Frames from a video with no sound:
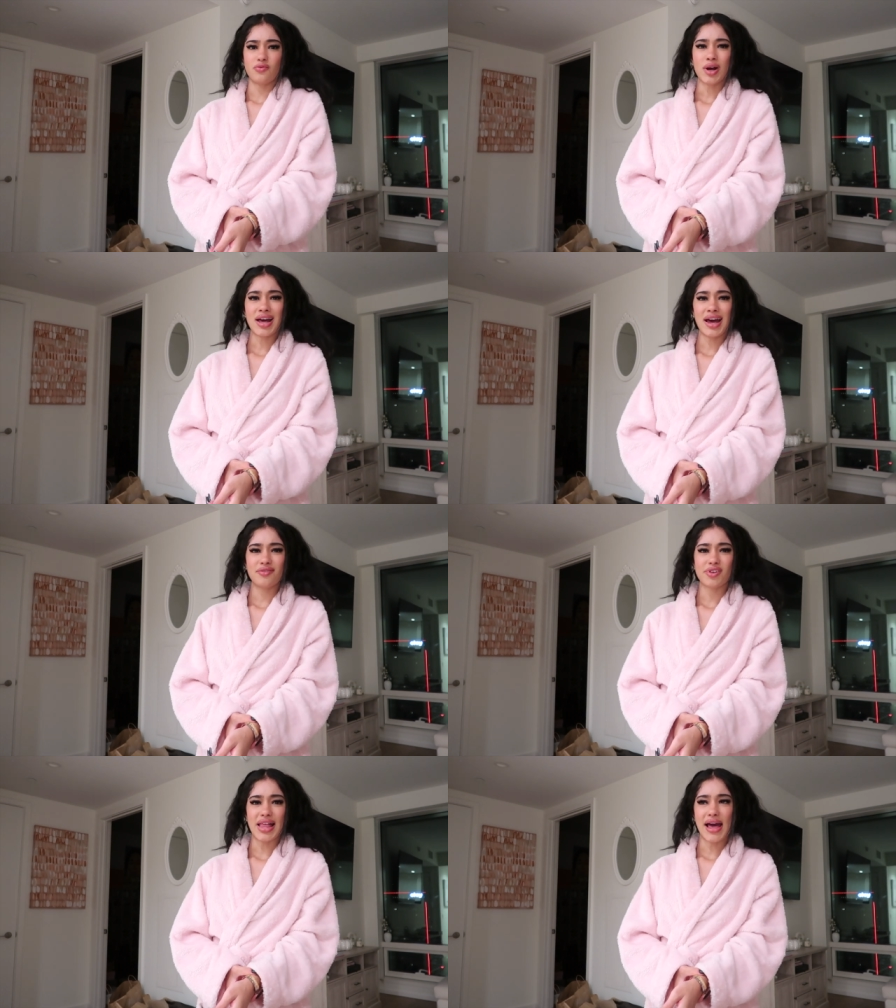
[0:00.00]
What kind
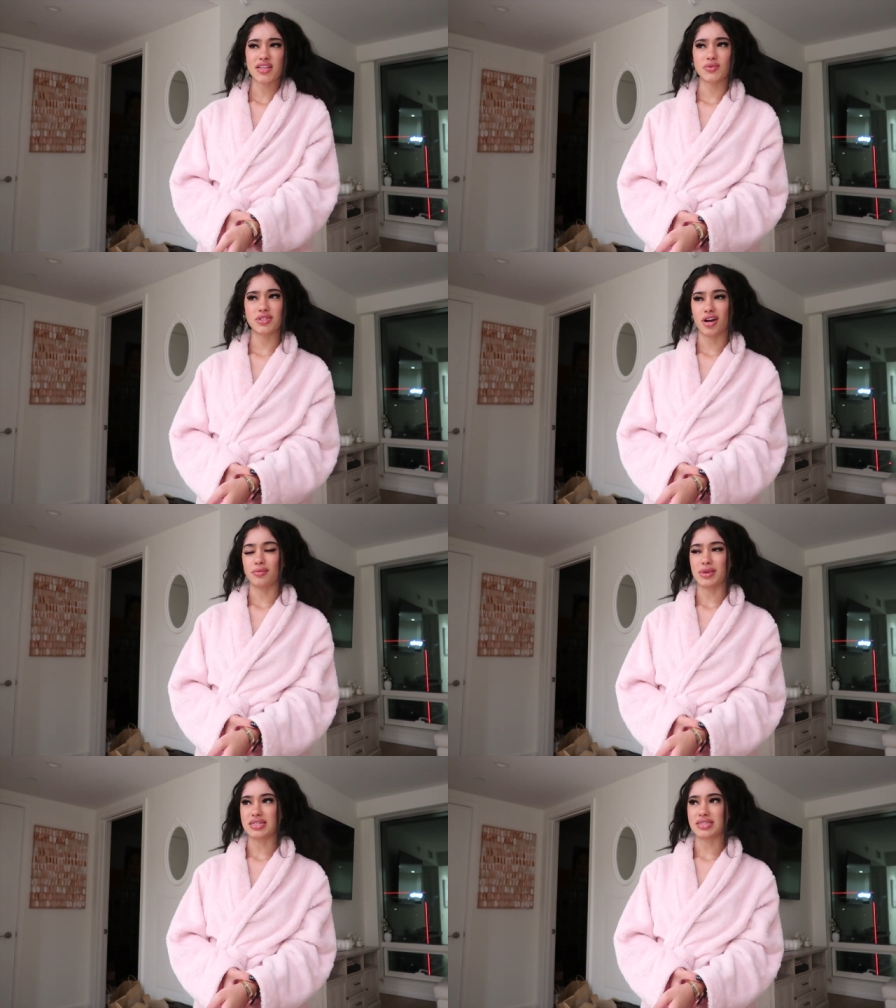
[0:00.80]
of class would
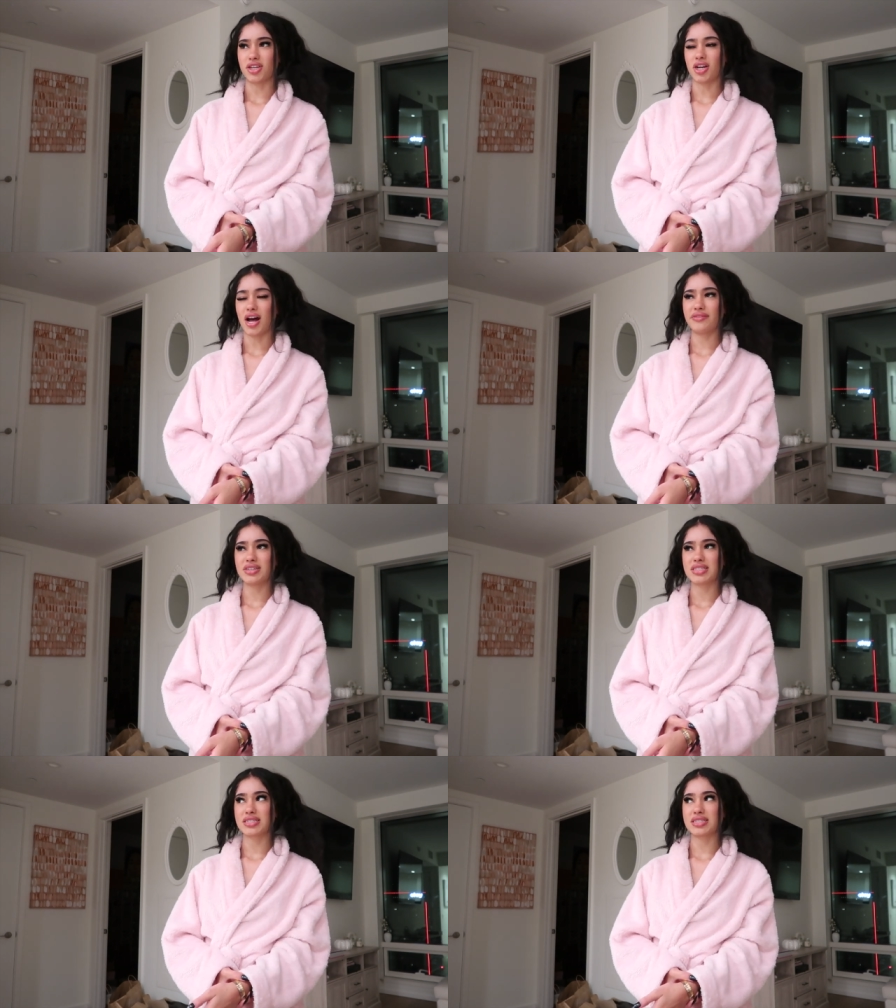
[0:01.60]
Zara be considered?
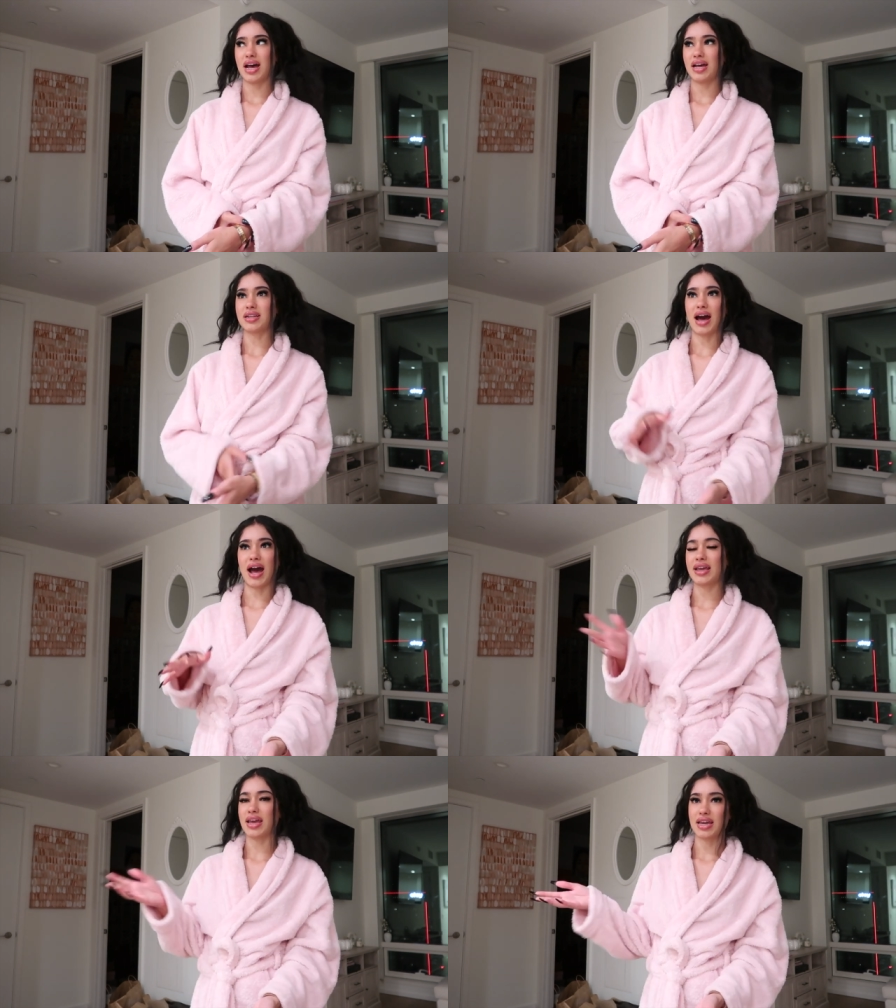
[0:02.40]
Obviously, it's not
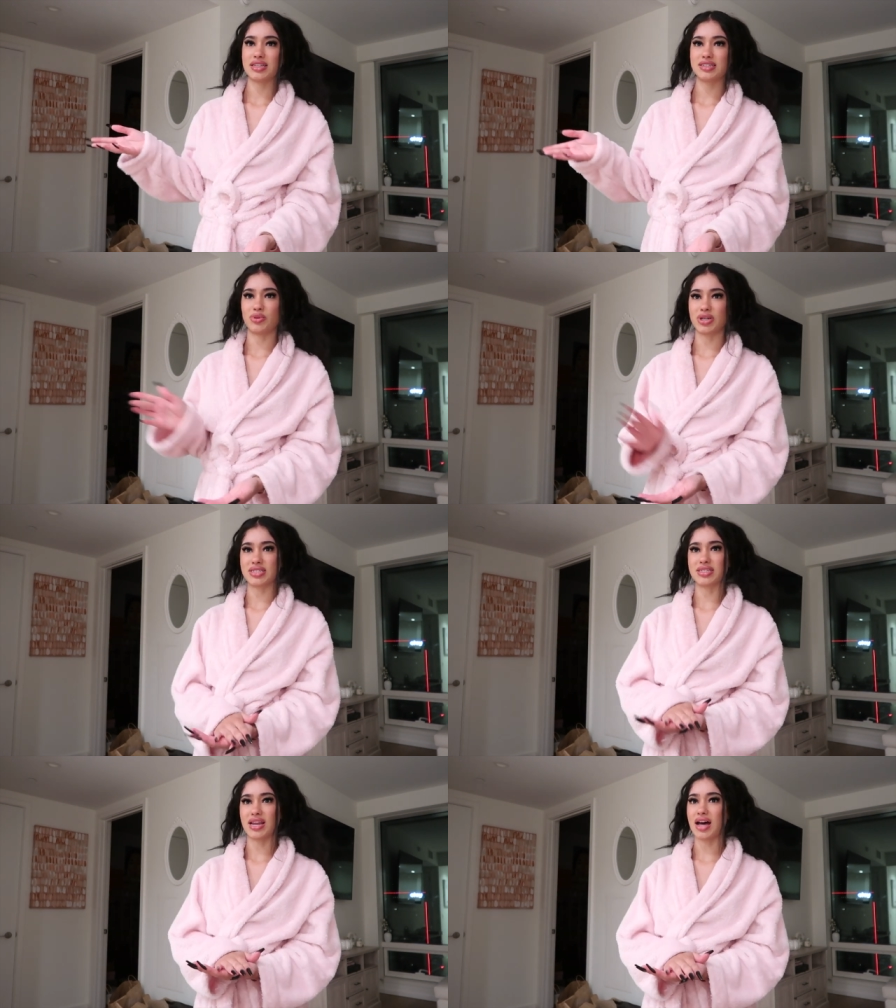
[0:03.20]
high end, but
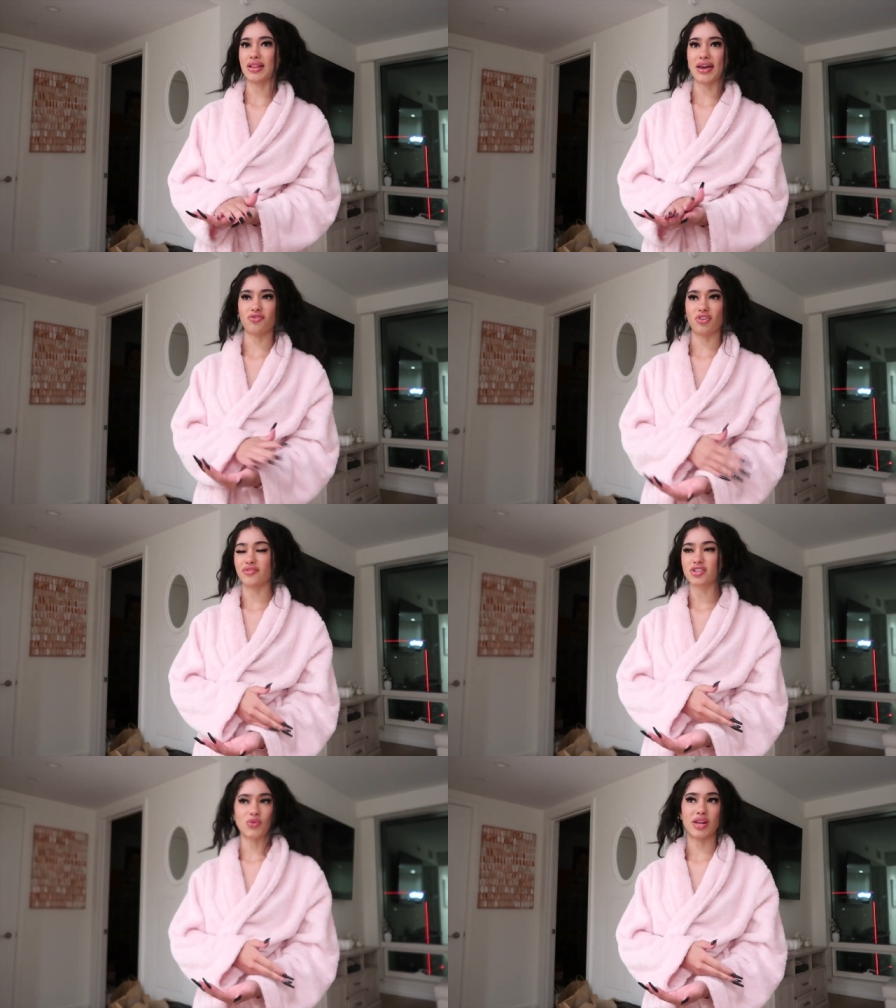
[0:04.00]
it's not like
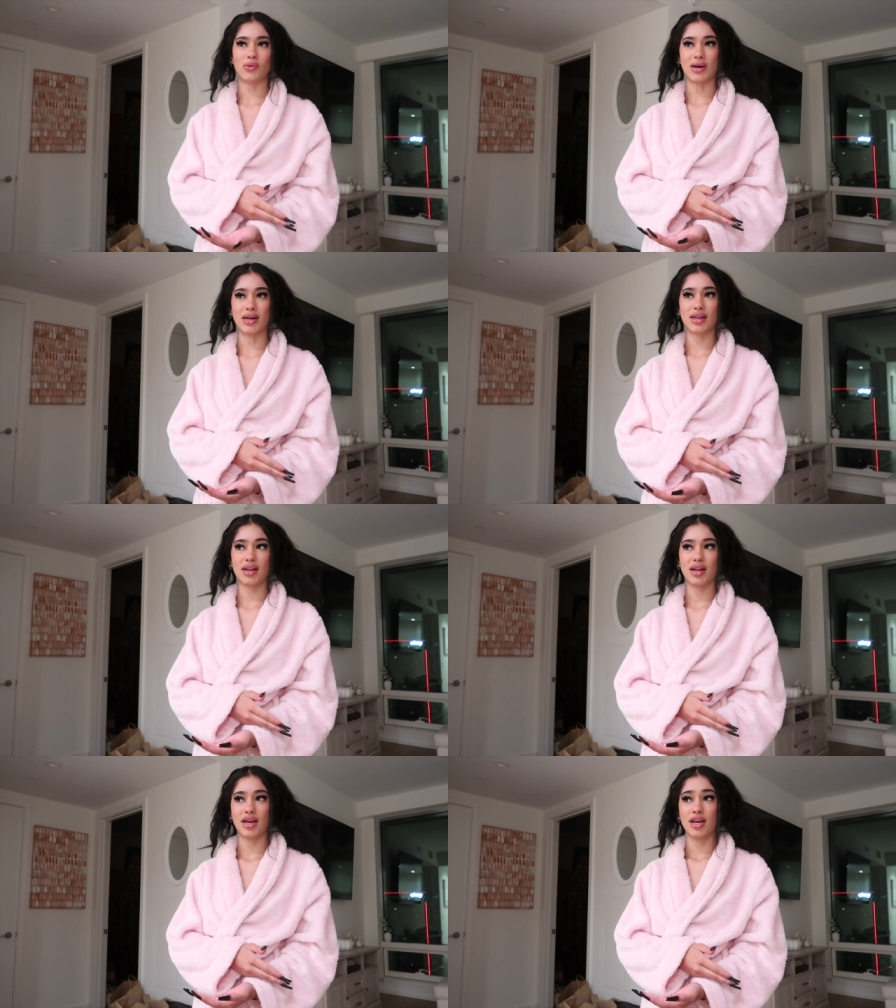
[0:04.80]
Forever
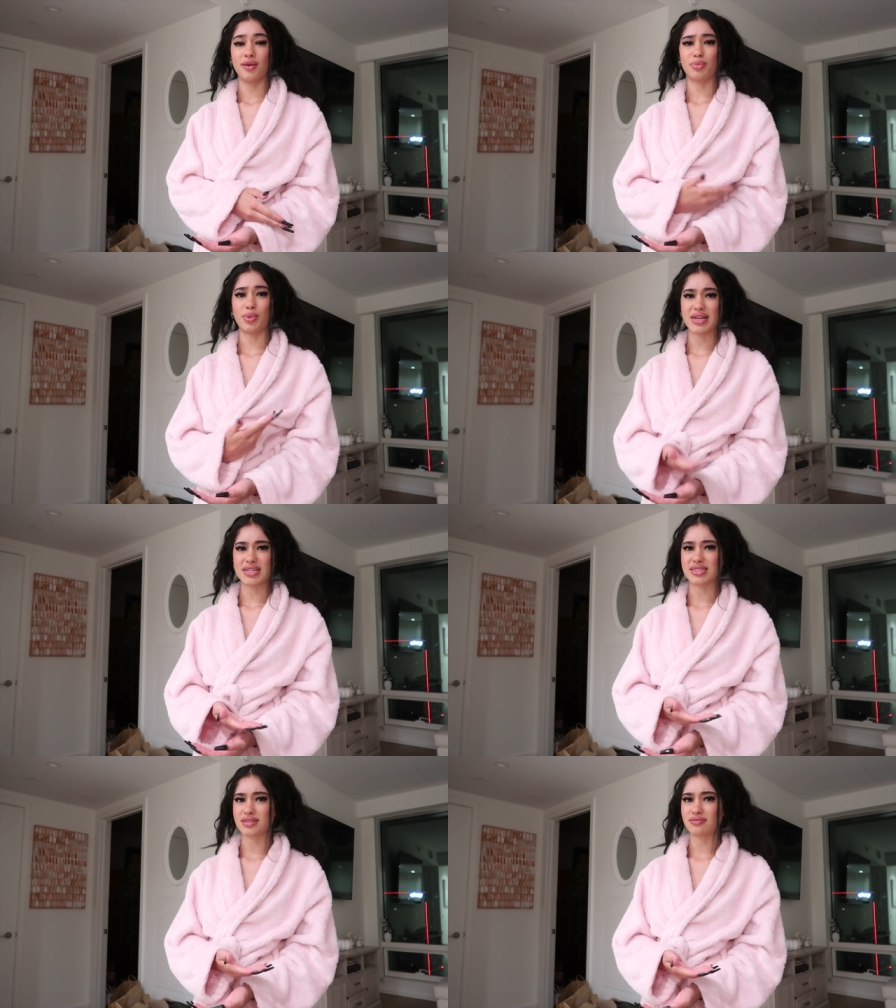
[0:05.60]
21, but
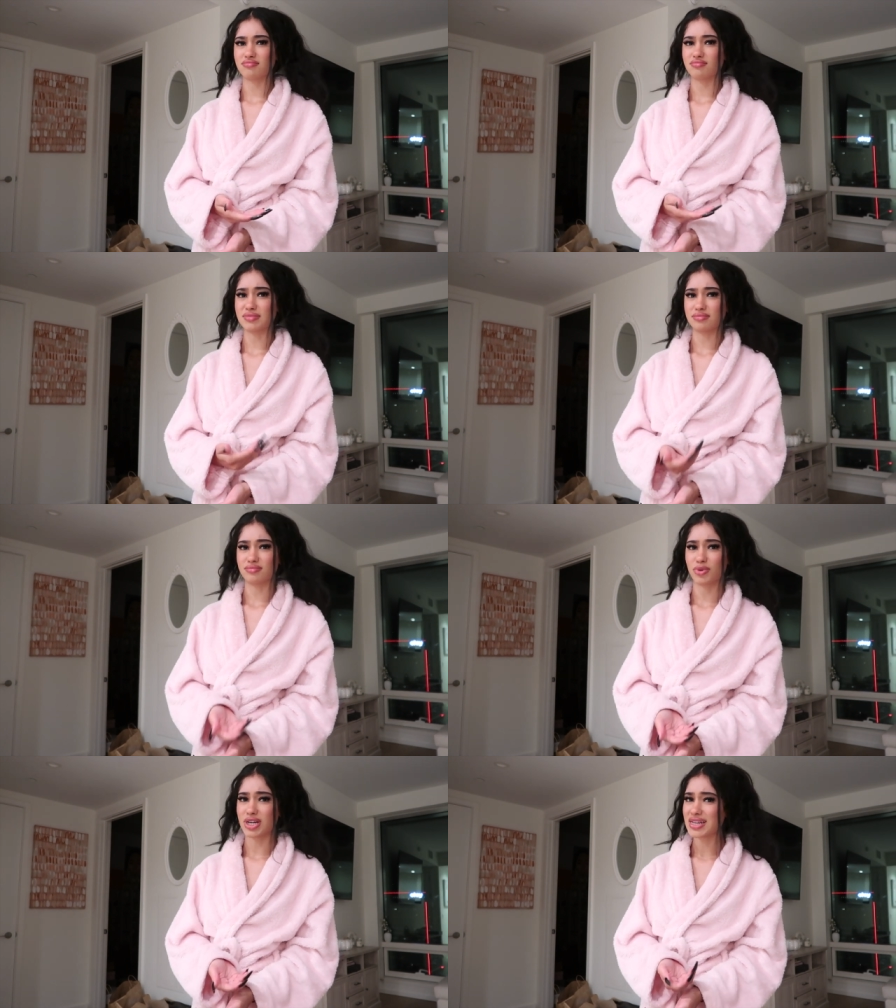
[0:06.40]
it's
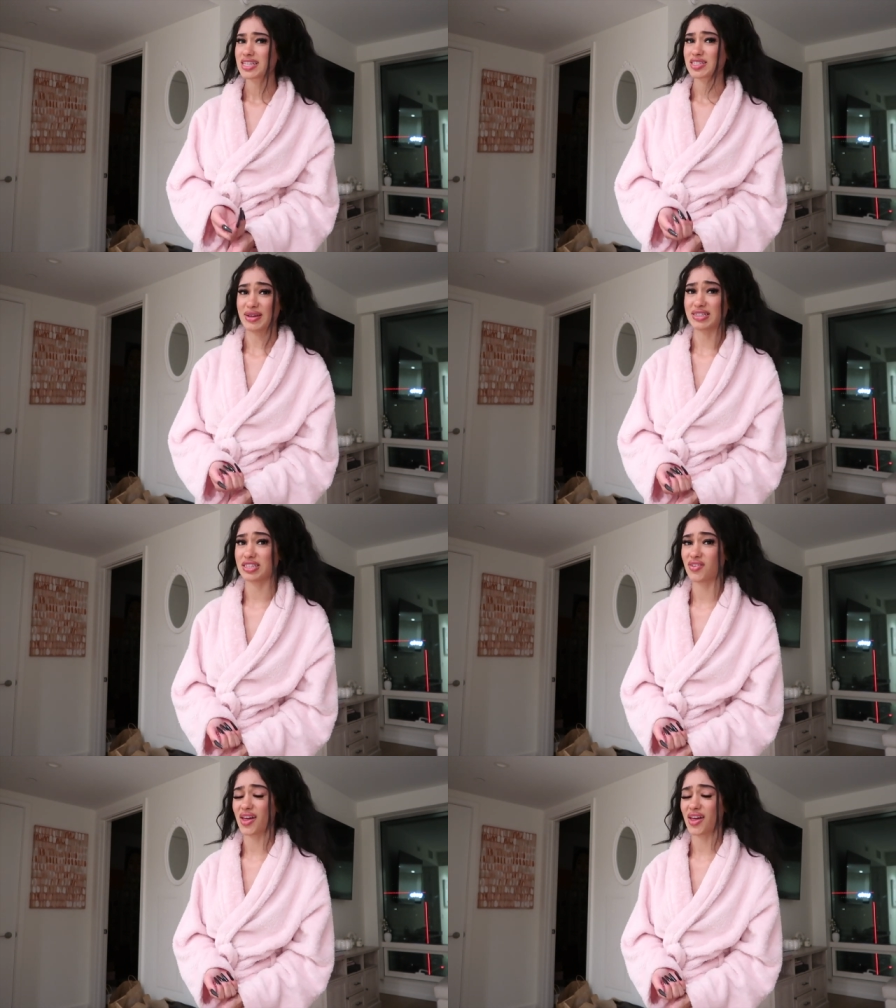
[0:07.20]
pretty expensive.